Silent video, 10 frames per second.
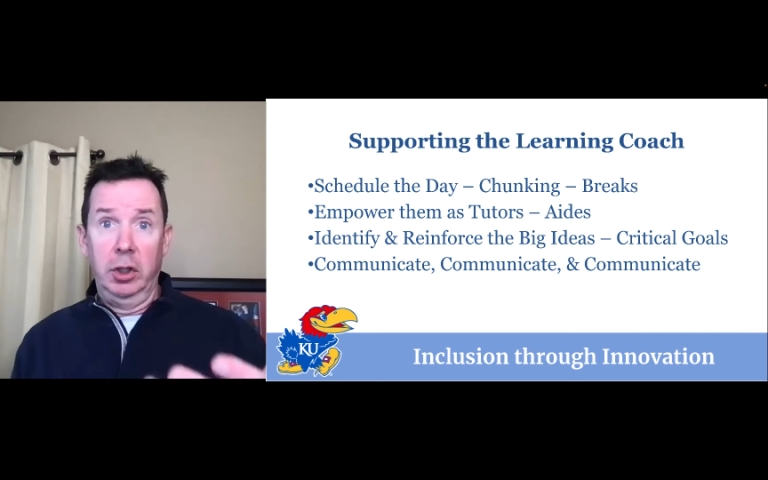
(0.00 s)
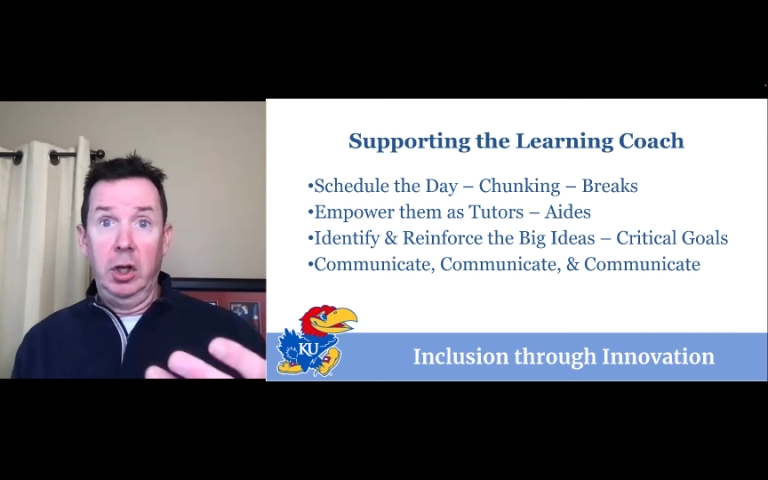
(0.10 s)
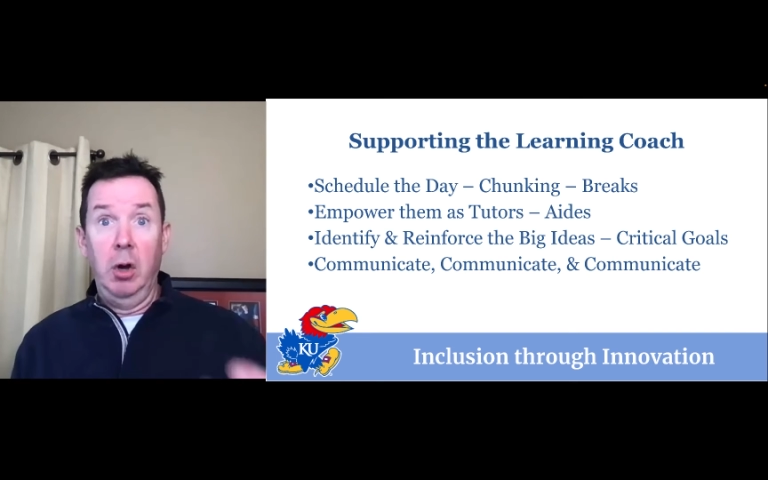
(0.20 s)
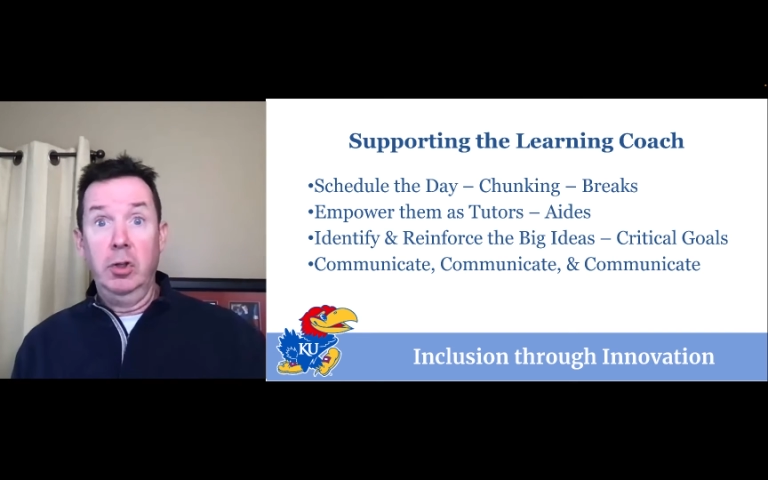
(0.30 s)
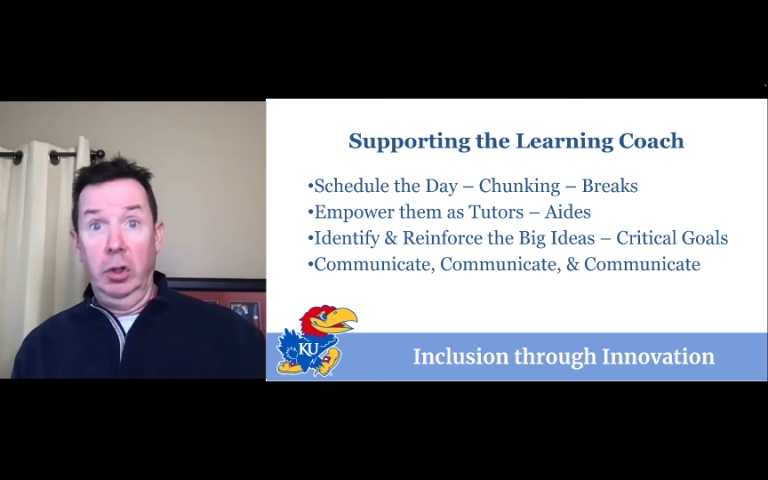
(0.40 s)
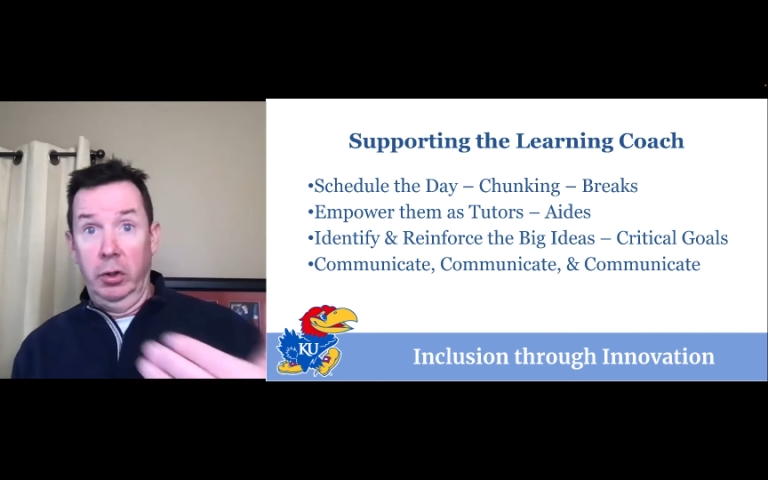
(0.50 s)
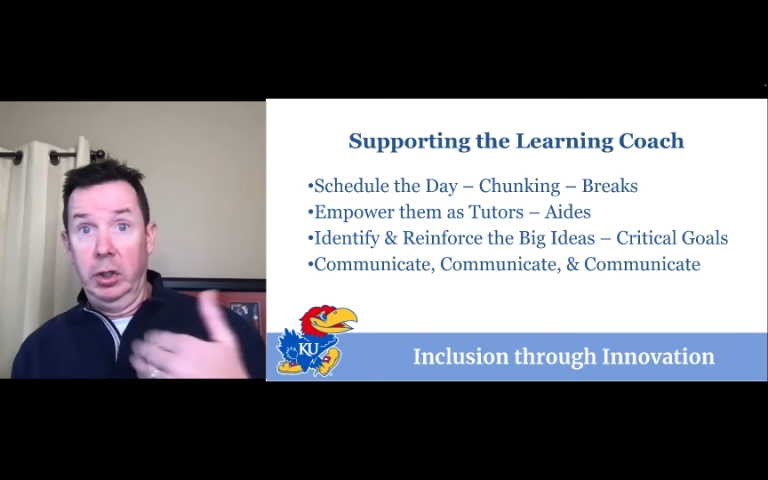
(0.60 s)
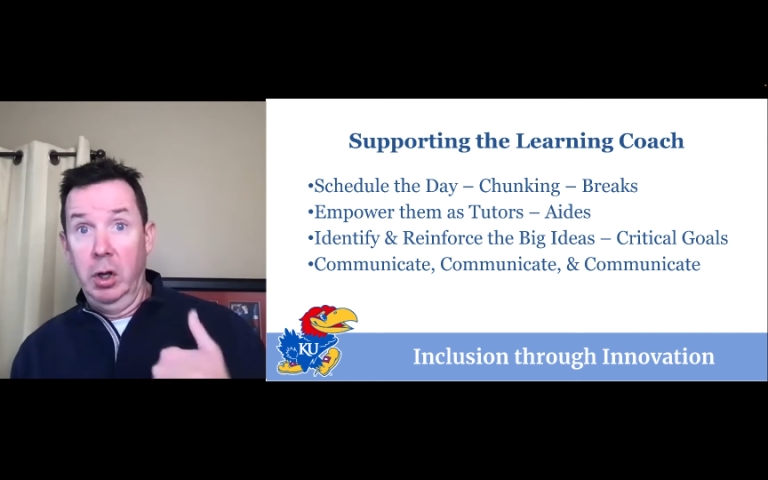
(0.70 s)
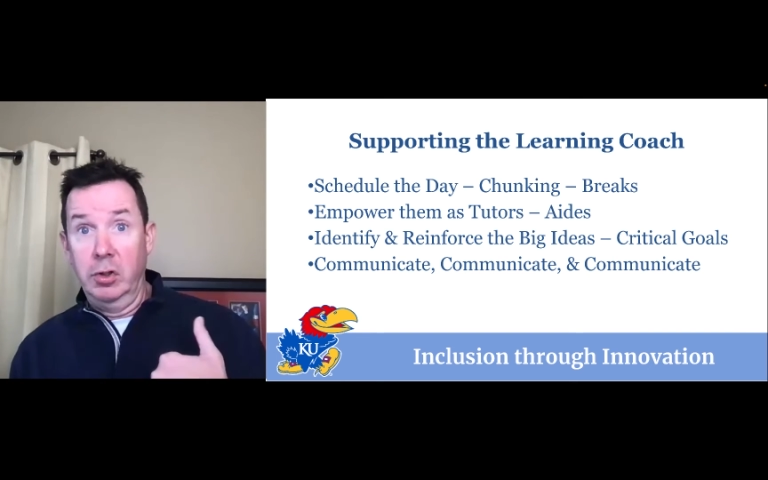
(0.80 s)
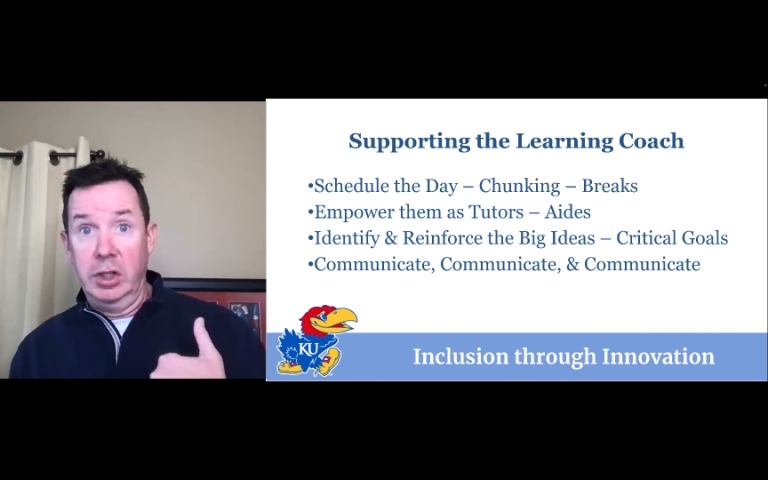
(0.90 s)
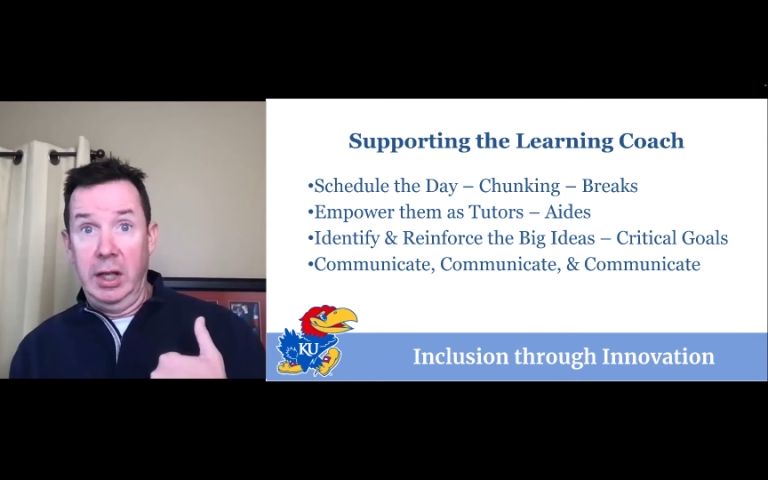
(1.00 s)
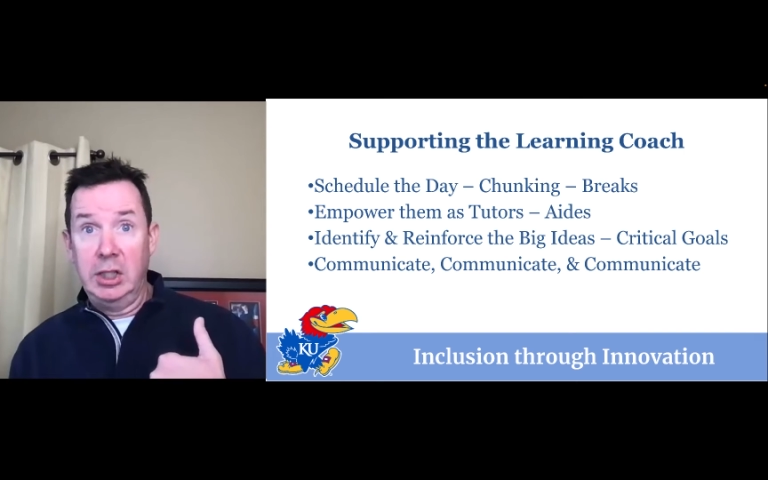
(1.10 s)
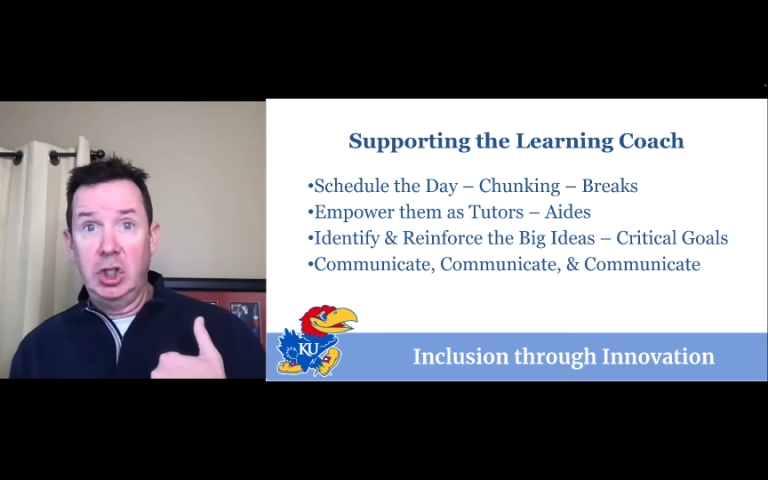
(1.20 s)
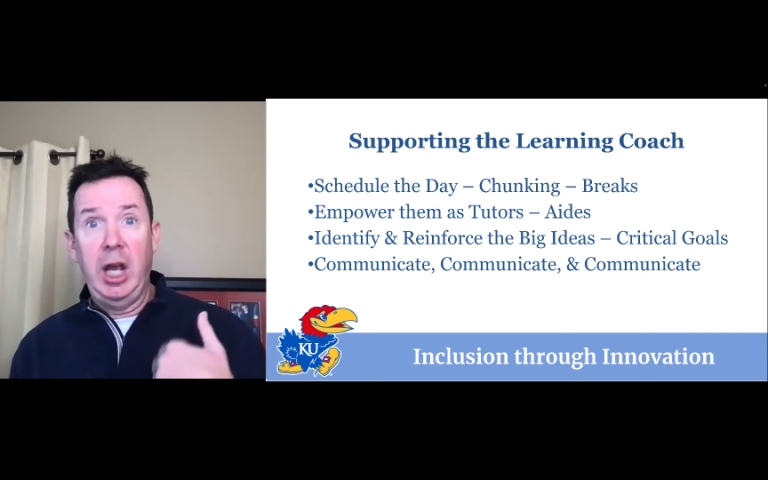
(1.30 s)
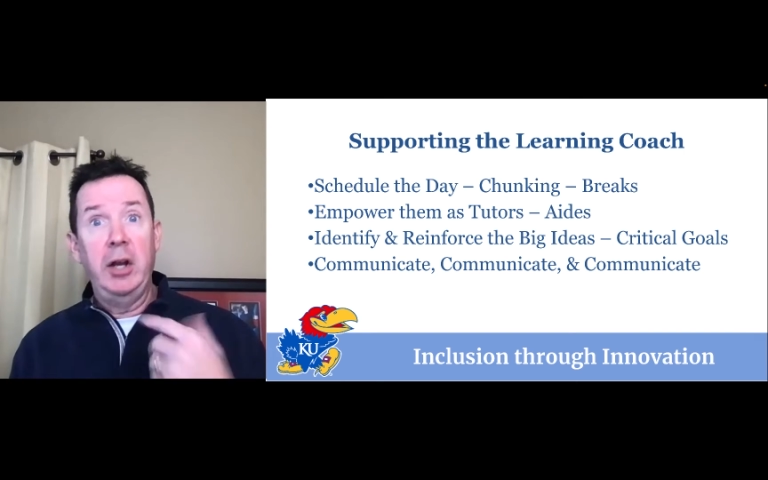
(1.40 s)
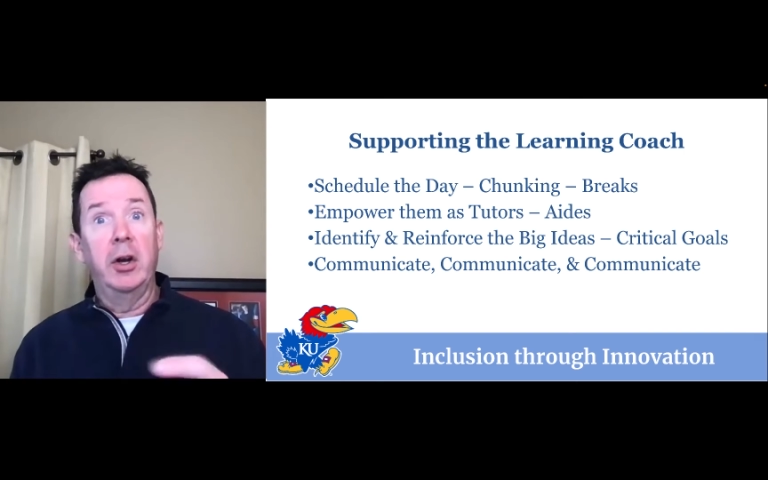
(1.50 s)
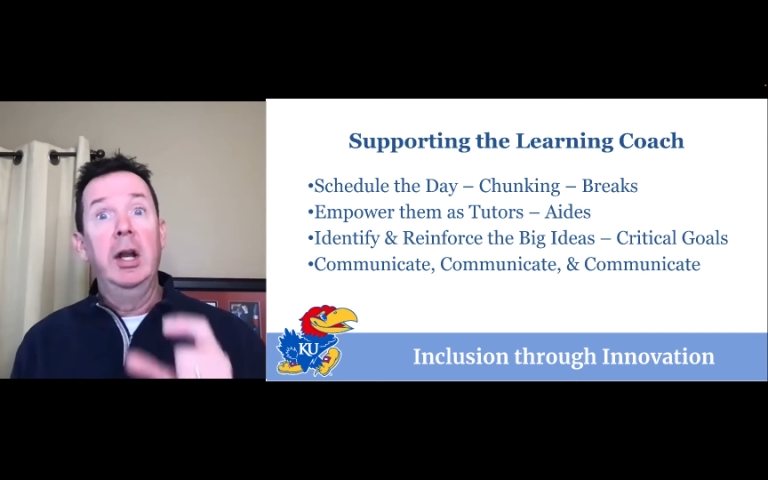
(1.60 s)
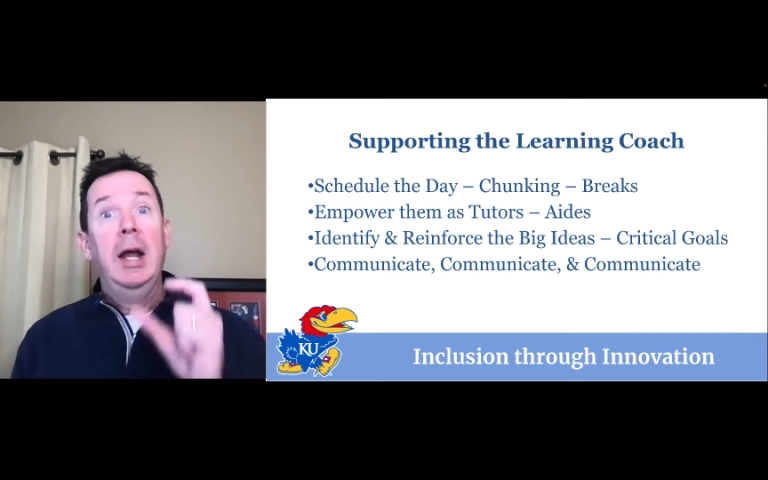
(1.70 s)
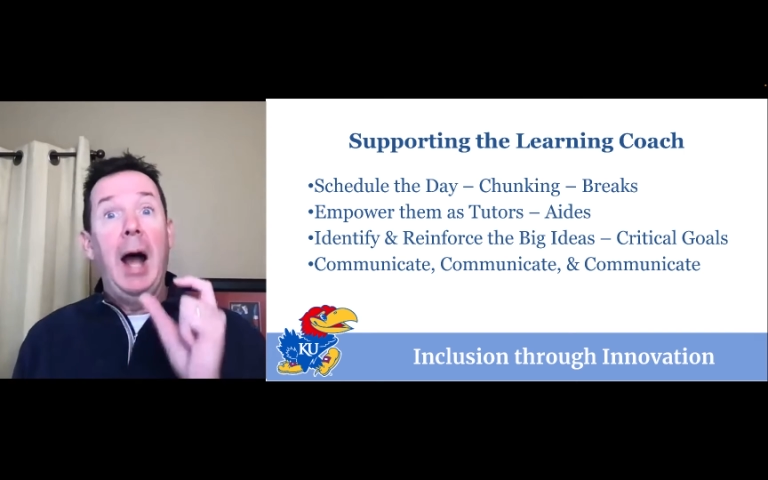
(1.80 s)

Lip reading: coach to the educator.